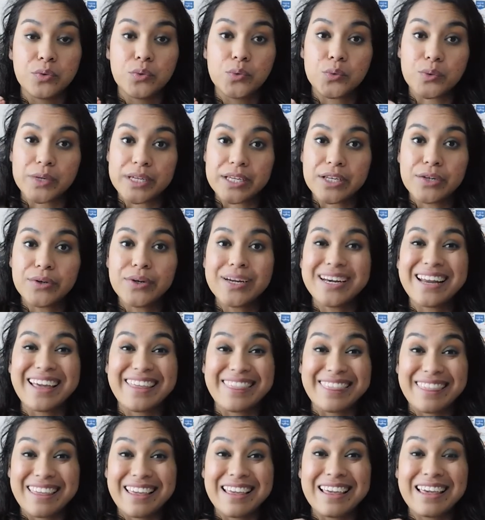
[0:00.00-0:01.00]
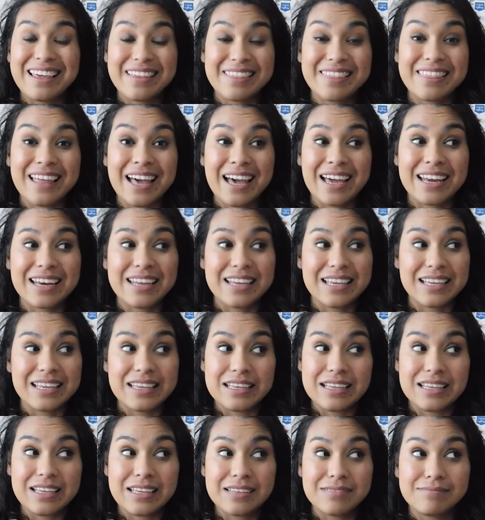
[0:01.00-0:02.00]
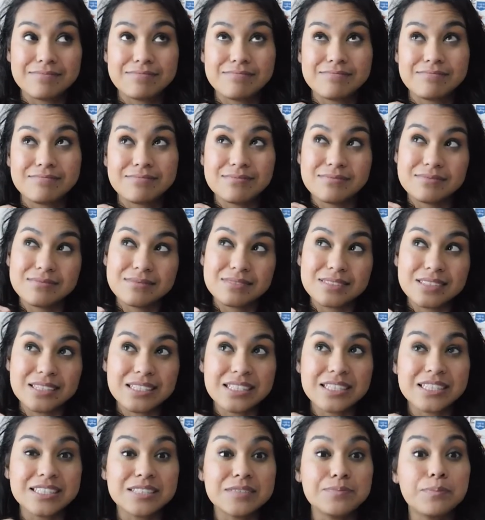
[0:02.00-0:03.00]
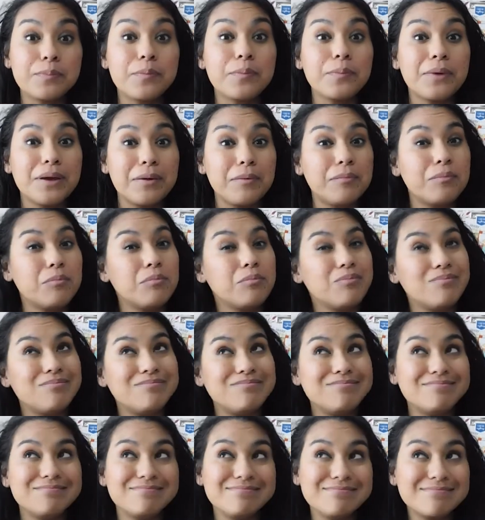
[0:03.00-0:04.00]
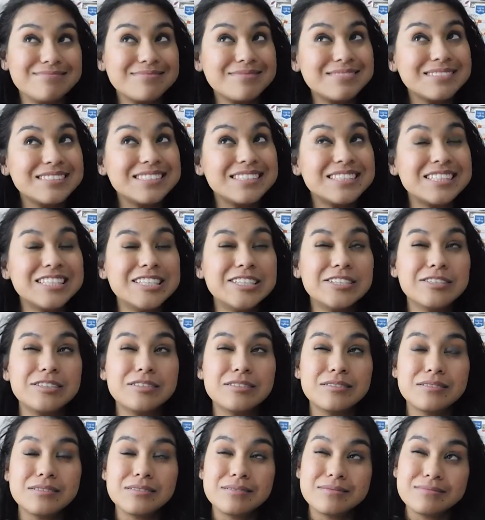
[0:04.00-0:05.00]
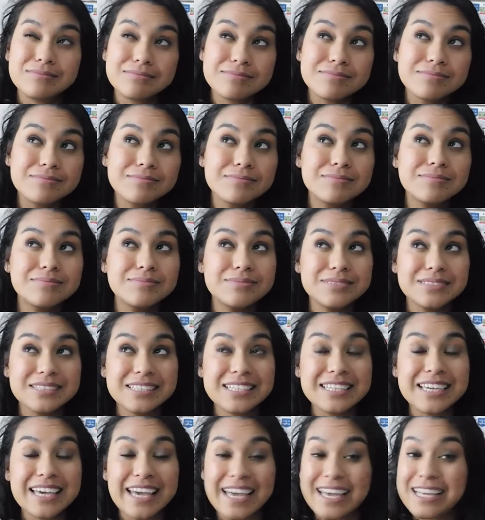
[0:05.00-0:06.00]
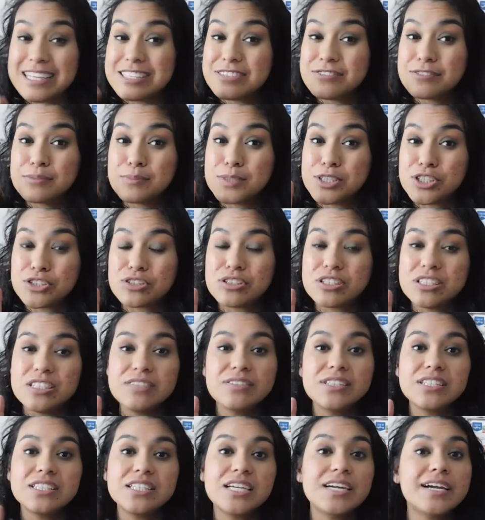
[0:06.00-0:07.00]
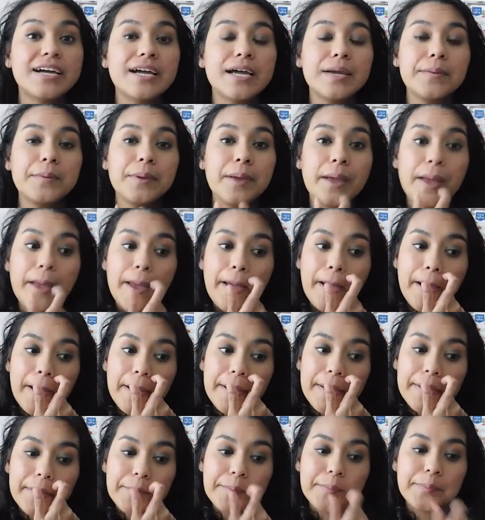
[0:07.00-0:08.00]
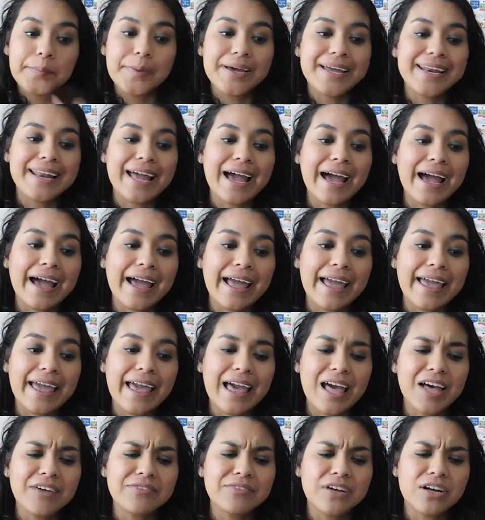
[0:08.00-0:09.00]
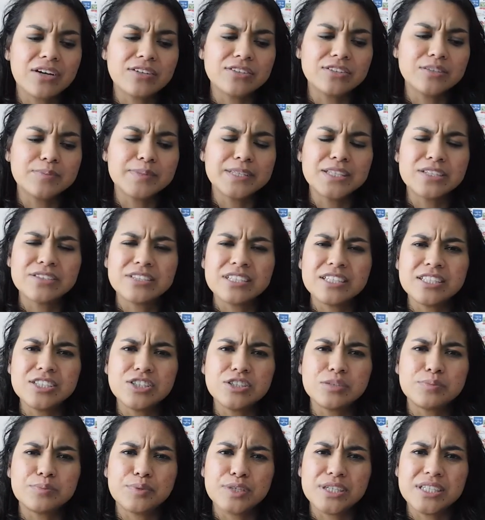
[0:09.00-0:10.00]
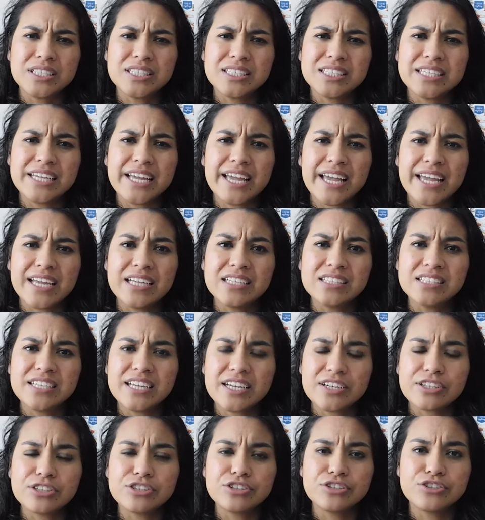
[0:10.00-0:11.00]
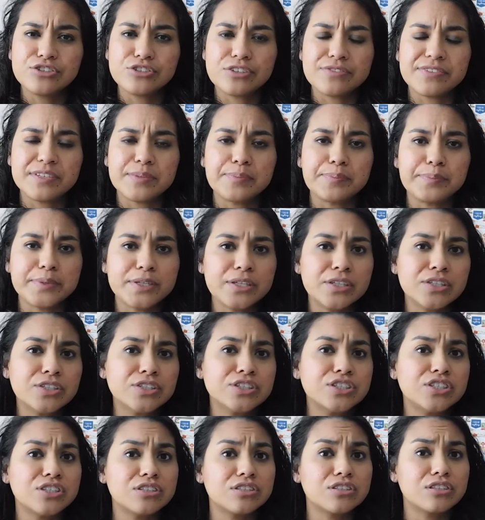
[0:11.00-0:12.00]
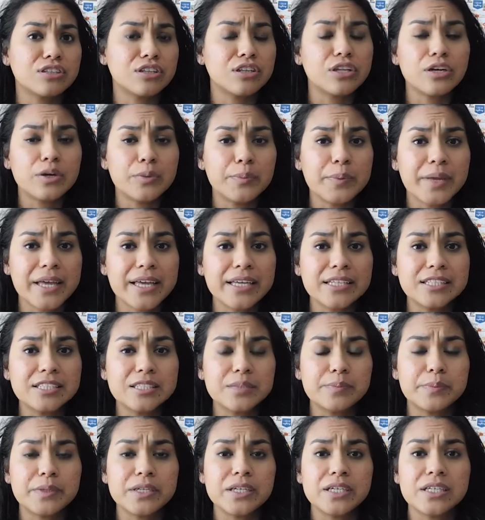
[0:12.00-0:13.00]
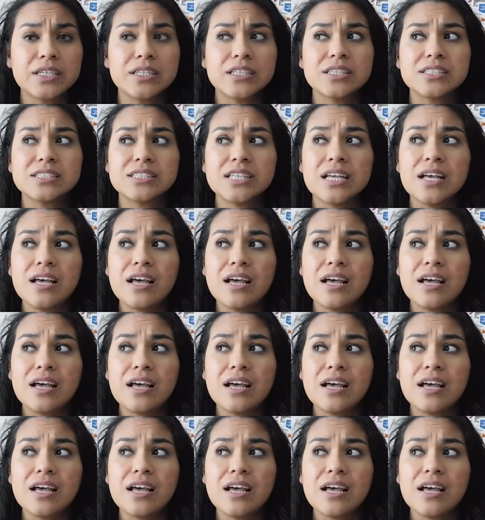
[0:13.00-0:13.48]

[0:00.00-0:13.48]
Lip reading: reader, and I think that is still the case for majority of the time, but I have also been learning to appreciate character driven books, slow paced books,